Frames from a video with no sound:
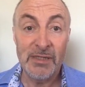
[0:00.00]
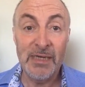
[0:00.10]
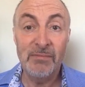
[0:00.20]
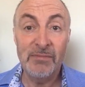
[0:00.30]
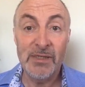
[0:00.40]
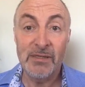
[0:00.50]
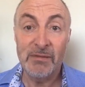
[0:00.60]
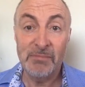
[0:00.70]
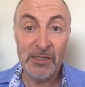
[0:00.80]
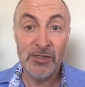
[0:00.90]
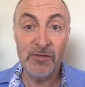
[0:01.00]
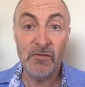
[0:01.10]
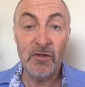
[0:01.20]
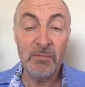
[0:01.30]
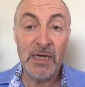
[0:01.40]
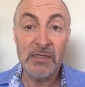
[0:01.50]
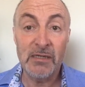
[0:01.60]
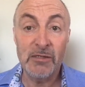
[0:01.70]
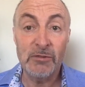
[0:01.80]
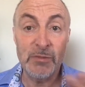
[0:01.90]
themed Messages from the
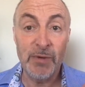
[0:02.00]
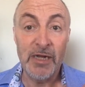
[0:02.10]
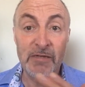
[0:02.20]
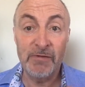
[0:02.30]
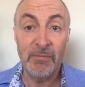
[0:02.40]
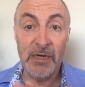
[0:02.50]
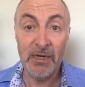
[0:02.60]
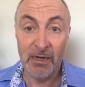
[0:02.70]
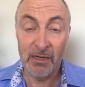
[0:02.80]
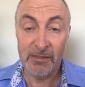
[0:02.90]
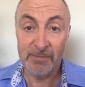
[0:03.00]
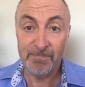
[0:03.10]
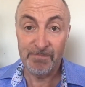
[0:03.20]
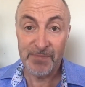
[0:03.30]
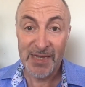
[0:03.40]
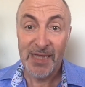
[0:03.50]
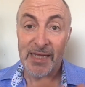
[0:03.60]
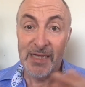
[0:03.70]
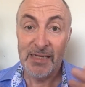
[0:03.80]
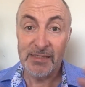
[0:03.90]
Masculine to Inspire the Feminine Heart.
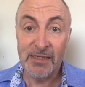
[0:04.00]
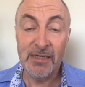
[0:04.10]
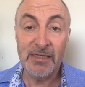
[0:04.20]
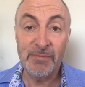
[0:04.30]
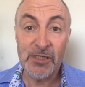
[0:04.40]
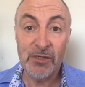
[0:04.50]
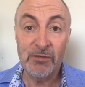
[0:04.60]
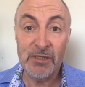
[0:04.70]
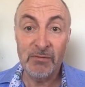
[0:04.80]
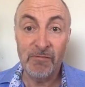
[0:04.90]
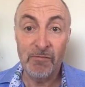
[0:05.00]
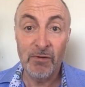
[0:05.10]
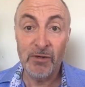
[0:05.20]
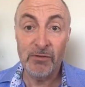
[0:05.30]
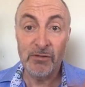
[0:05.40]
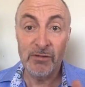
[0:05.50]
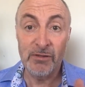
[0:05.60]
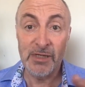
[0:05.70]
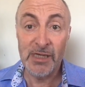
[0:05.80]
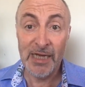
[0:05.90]
And today's episode is number four hundred
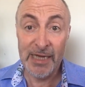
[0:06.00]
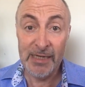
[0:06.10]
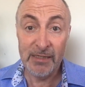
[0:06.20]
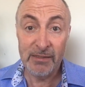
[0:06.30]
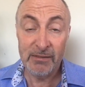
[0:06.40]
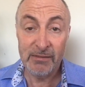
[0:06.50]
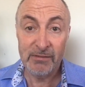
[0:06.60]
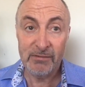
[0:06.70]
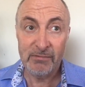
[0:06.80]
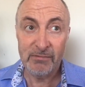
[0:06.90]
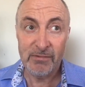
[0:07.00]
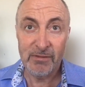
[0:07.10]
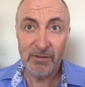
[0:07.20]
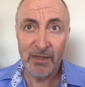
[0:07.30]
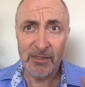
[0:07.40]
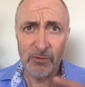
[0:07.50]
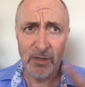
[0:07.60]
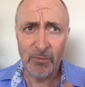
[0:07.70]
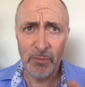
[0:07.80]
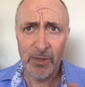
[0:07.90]
thirty-eight, I think it's the
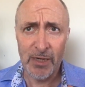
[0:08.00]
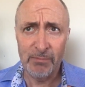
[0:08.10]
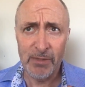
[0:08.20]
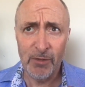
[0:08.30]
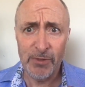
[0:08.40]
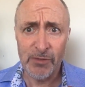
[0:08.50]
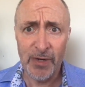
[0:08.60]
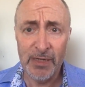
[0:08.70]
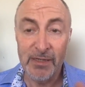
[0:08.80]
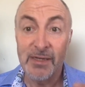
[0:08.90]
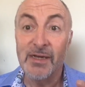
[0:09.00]
number I put up, I hope it's right.